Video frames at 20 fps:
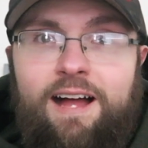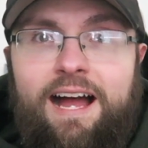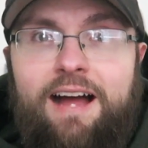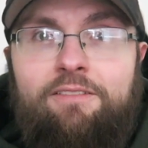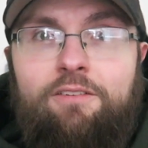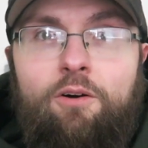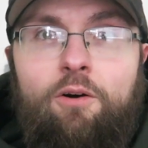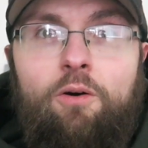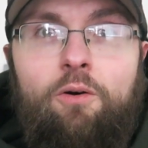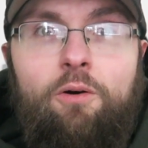
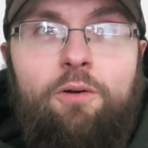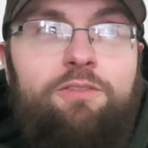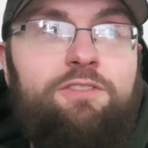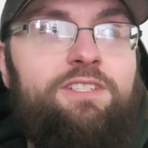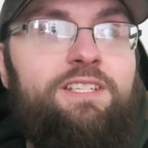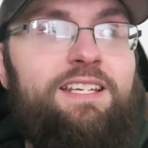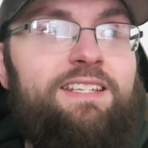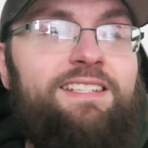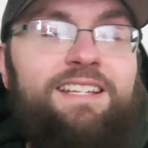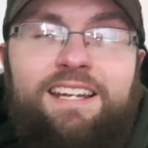have a whole
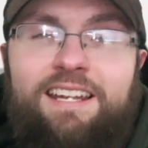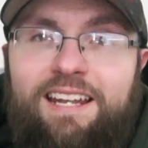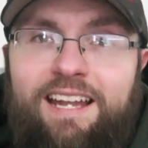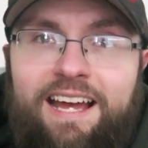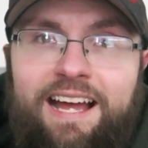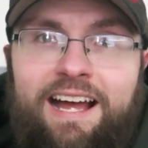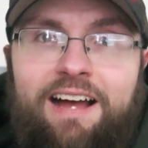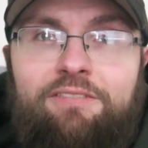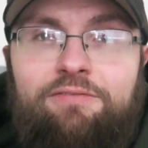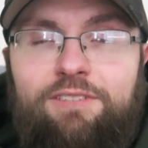season and a
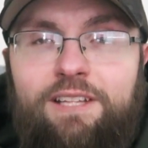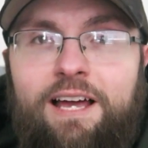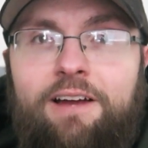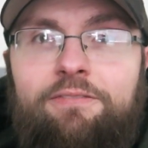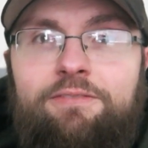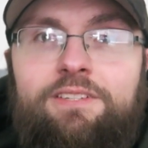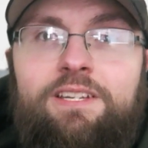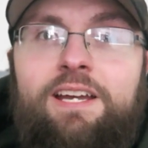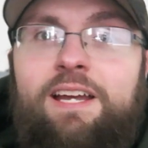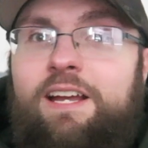half
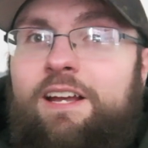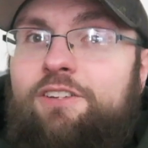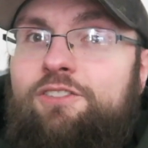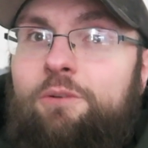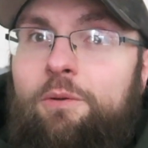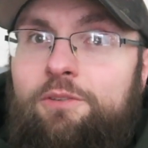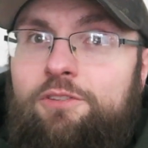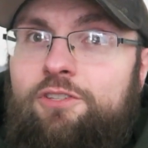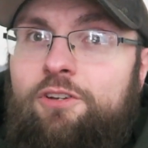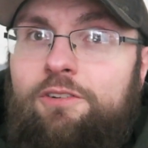left,
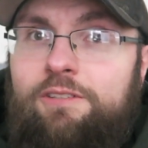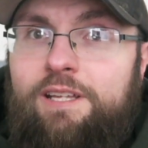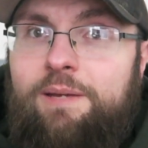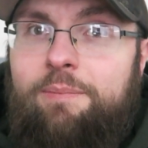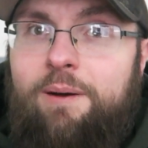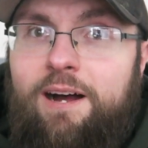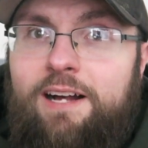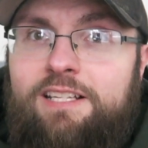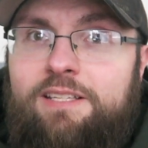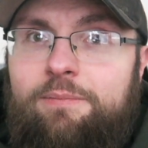so it's certainly
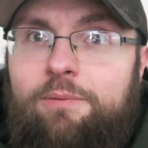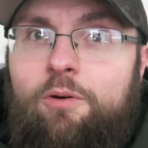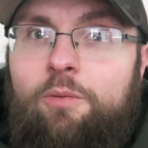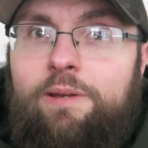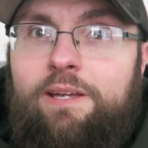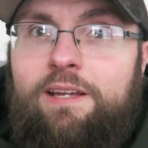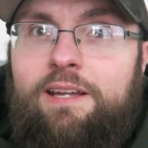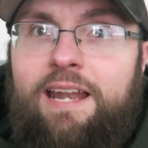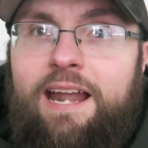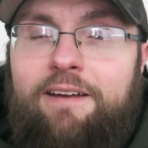possible
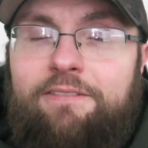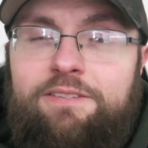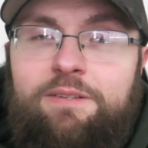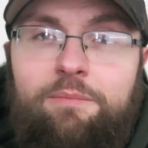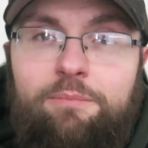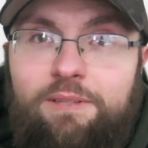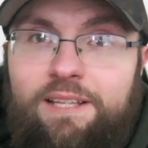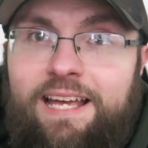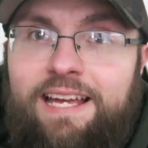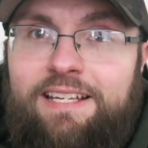we could have
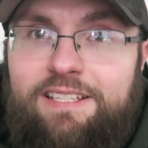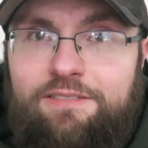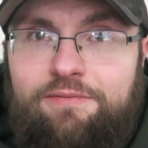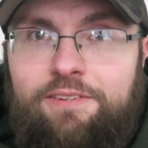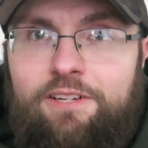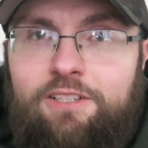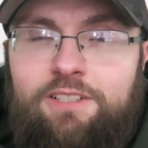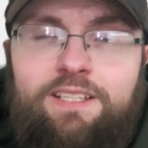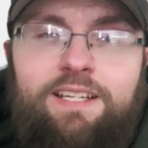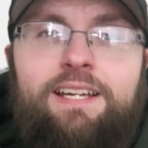some blanks
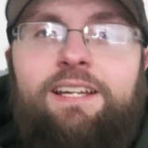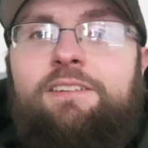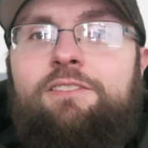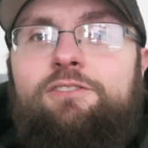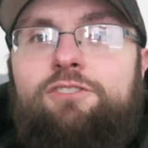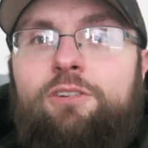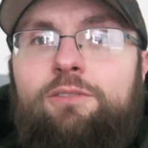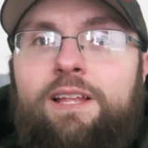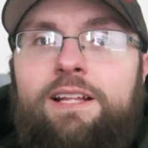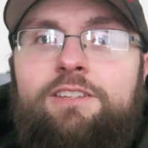filled in.
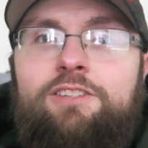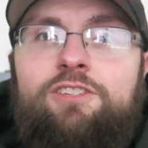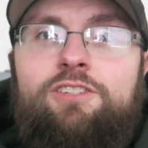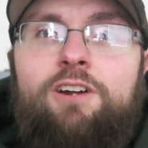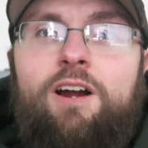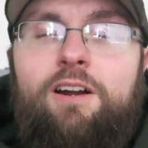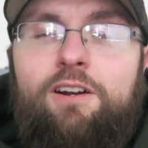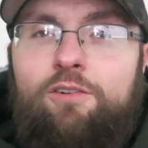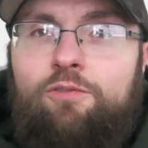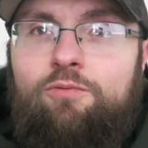So let's
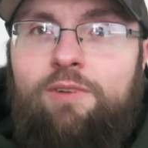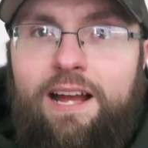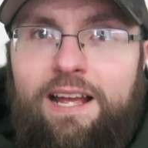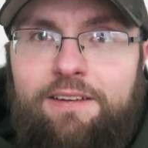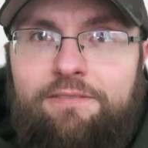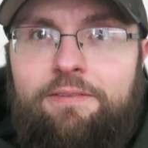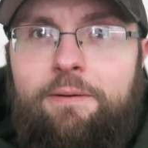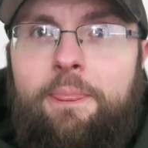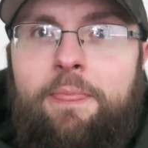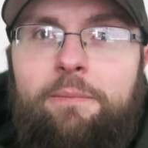start
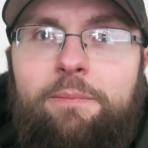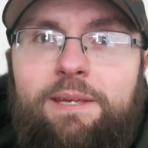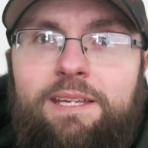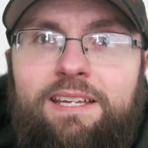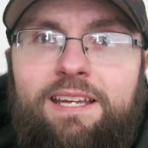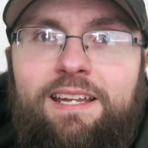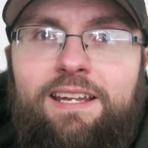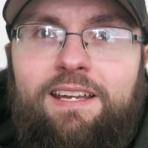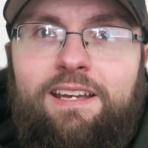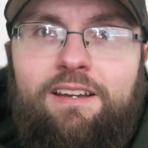right from the
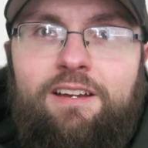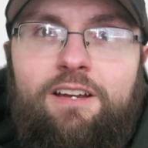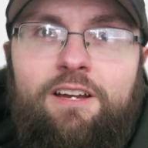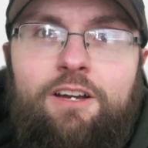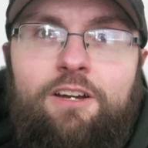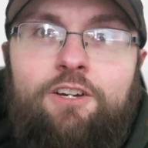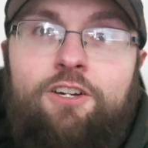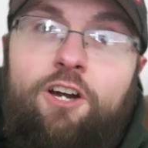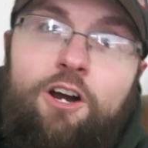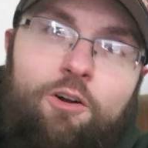beginning.
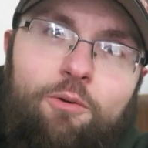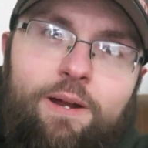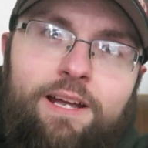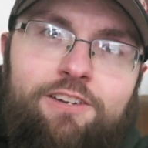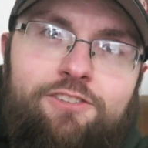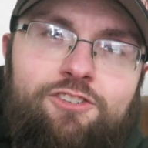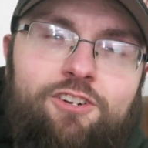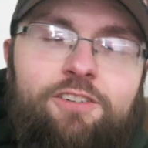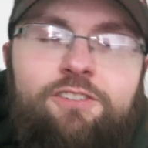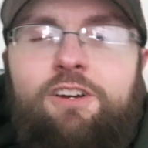
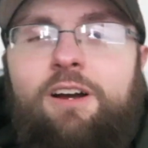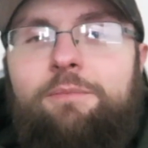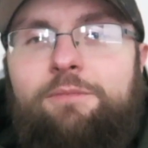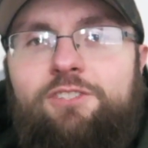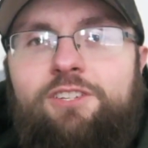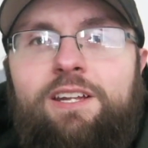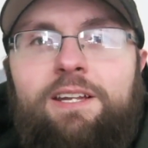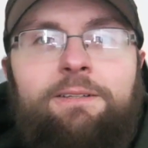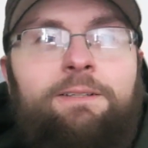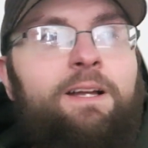Gorenger. No, I'm
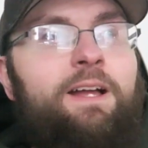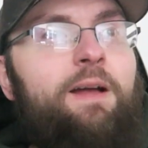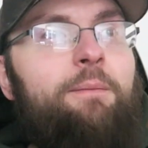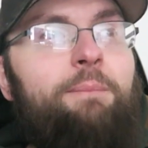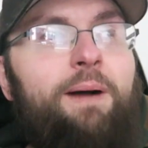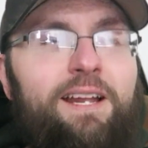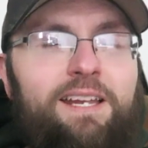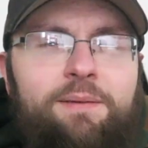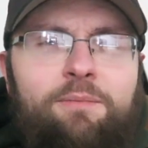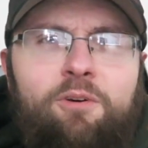just kidding.
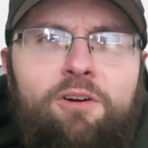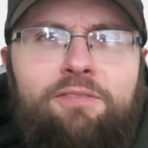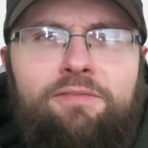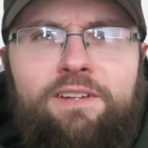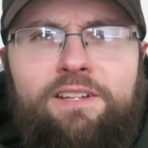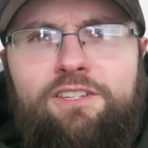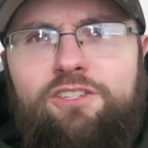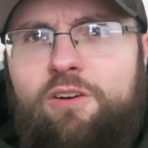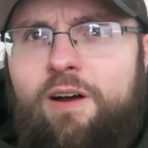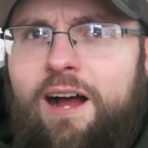Mighty
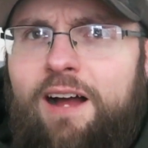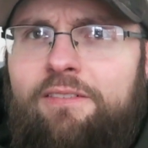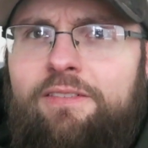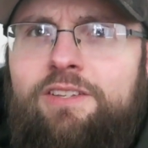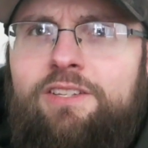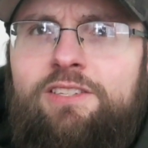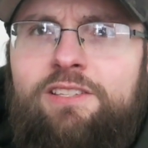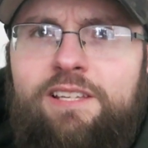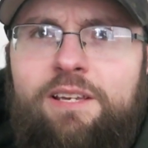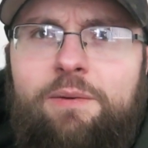Morphin. So
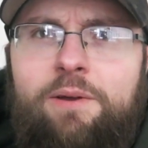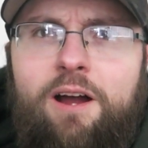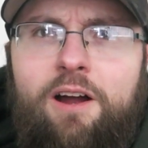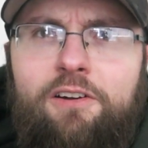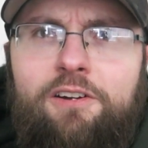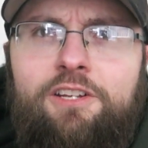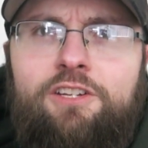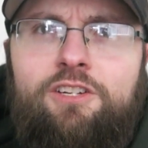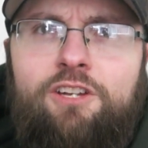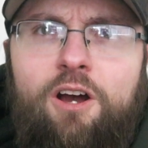obviously we
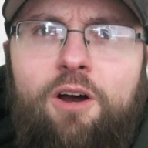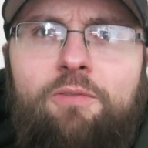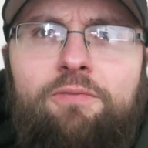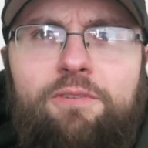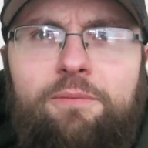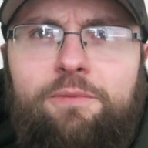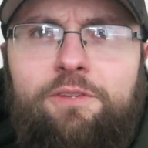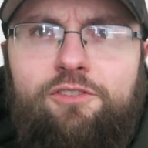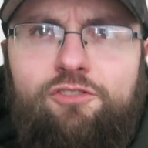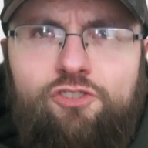already know
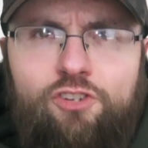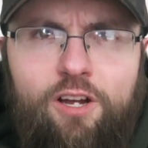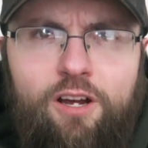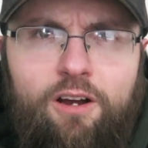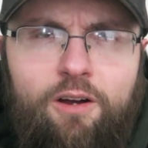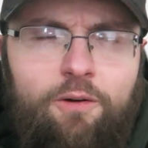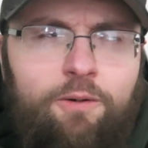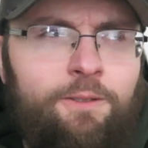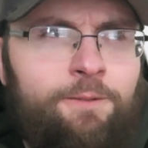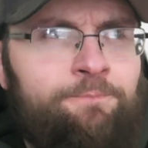from the
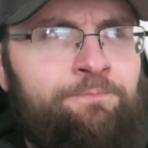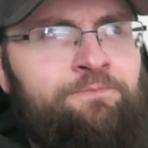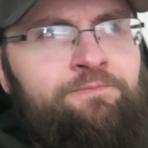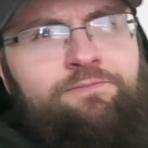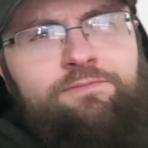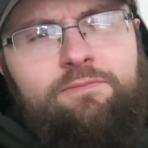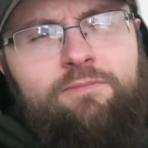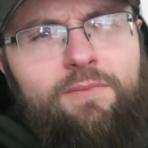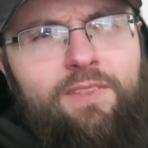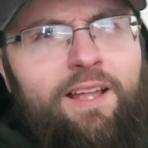show
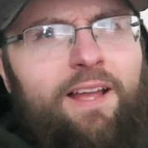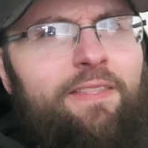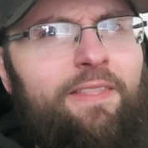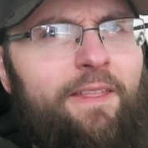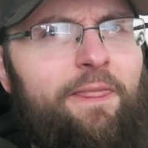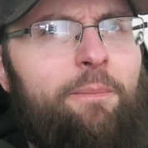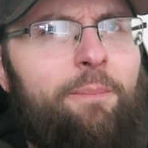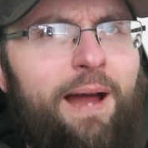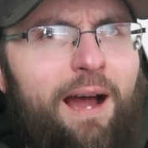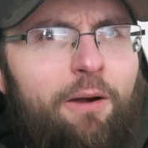
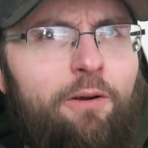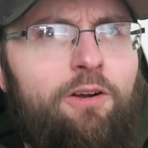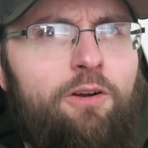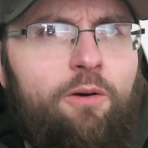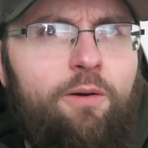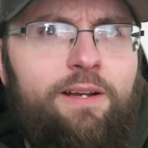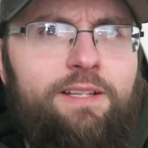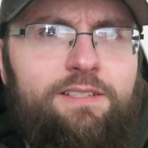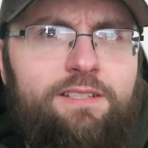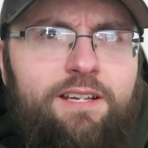that the power
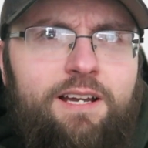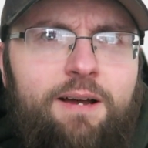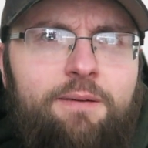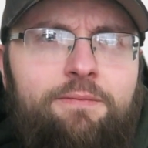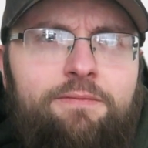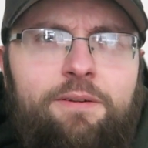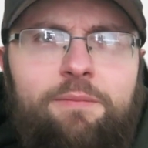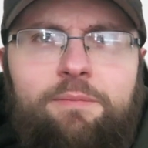coins come